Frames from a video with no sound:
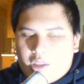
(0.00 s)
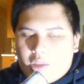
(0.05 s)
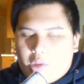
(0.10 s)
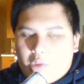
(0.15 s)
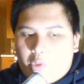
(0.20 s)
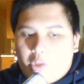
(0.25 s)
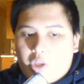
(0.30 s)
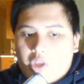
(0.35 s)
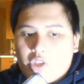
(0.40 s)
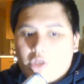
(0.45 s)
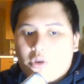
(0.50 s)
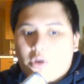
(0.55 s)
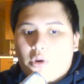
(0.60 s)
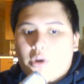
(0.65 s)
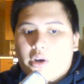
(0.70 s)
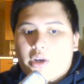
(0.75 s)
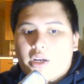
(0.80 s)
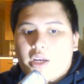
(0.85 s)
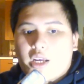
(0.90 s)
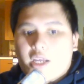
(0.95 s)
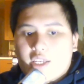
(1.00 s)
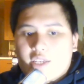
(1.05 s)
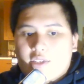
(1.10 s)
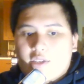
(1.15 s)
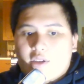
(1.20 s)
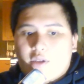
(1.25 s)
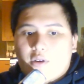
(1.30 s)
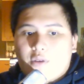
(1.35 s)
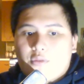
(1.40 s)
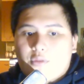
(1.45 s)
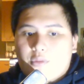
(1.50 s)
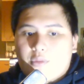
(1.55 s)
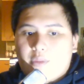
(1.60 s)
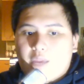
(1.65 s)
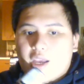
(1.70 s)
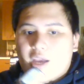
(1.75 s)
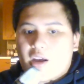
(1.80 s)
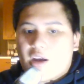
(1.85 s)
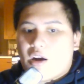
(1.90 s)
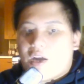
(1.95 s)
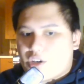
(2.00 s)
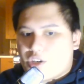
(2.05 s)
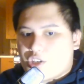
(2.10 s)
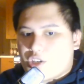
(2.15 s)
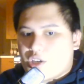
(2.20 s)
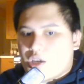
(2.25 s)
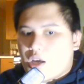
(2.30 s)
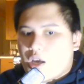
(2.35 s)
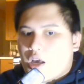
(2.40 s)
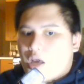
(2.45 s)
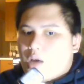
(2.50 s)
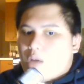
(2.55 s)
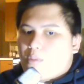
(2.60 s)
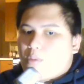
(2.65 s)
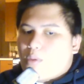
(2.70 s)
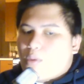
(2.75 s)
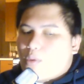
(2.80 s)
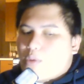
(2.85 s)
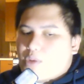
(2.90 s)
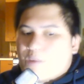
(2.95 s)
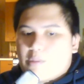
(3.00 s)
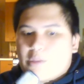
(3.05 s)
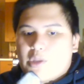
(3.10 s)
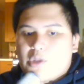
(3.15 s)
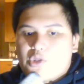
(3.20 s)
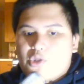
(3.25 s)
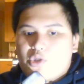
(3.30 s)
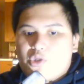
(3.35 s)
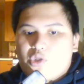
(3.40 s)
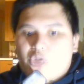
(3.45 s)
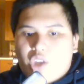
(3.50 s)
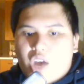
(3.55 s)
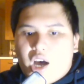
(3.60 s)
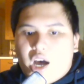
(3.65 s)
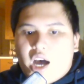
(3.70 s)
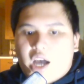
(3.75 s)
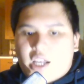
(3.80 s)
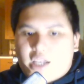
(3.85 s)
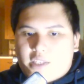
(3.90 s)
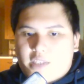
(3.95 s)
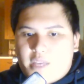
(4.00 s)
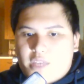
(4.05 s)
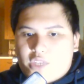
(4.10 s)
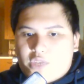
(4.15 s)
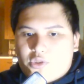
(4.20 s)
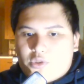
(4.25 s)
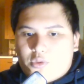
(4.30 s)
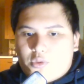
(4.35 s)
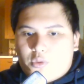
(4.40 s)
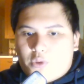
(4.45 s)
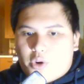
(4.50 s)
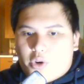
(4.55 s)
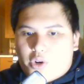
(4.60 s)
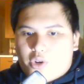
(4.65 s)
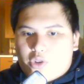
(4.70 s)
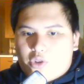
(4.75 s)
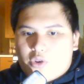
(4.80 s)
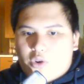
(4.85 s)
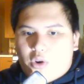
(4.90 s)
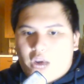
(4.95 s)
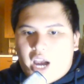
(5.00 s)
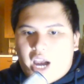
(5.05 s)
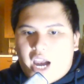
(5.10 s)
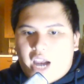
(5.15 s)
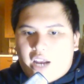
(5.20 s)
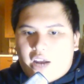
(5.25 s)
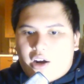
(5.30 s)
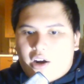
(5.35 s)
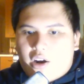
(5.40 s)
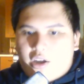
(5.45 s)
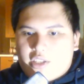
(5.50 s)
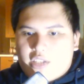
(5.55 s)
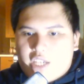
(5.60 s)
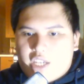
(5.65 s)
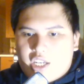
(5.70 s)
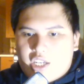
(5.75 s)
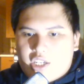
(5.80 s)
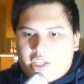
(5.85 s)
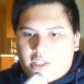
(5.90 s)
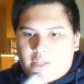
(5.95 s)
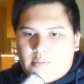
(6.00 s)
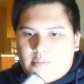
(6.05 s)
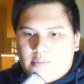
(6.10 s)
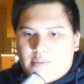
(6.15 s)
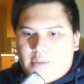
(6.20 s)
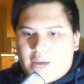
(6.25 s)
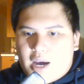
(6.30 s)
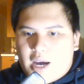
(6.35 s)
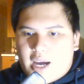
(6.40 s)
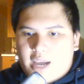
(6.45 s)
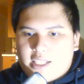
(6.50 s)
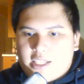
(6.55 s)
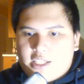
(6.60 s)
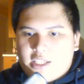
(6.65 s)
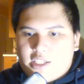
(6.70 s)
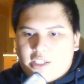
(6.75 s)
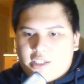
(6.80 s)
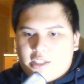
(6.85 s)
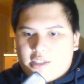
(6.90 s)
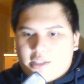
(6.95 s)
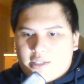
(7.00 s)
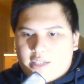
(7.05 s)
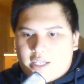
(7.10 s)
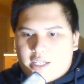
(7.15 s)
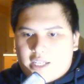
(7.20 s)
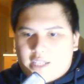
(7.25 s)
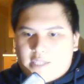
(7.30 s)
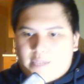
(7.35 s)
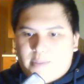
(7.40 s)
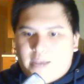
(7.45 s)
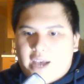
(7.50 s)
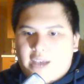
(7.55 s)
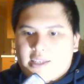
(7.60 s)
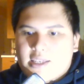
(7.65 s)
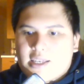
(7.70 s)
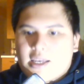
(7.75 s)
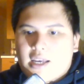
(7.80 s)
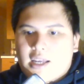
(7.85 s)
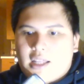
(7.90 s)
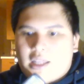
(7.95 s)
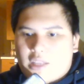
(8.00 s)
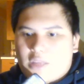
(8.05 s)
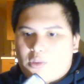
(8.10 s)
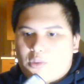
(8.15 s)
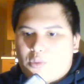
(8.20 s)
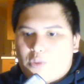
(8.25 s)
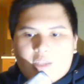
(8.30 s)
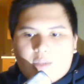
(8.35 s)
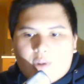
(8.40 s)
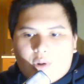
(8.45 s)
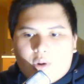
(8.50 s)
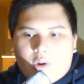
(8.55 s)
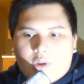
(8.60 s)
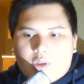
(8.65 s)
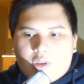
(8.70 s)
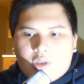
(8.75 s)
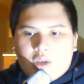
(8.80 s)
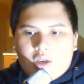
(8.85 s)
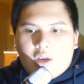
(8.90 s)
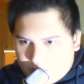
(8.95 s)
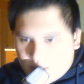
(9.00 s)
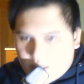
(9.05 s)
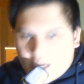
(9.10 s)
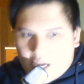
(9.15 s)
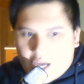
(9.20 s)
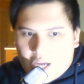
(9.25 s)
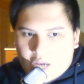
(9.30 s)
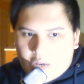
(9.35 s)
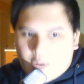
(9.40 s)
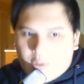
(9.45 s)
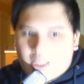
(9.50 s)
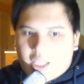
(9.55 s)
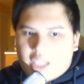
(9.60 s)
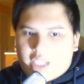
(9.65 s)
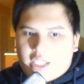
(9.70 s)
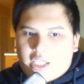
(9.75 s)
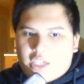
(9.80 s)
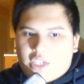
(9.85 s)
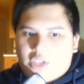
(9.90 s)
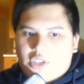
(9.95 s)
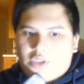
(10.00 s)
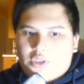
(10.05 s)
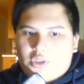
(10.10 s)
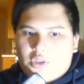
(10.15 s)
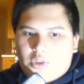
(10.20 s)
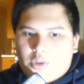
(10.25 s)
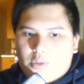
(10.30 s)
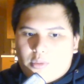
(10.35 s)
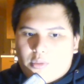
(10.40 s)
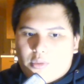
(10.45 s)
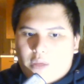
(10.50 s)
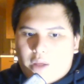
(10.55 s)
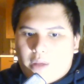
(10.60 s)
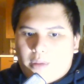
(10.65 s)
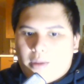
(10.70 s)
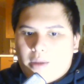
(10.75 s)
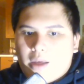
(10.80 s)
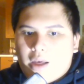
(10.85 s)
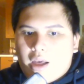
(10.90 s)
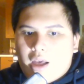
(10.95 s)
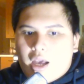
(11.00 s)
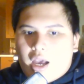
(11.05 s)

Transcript: The Winter Court is known for being harsh, but we simply do not mince words or hide our intentions behind sunny smiles like the Summer Court. I know what they teach you in the human realm.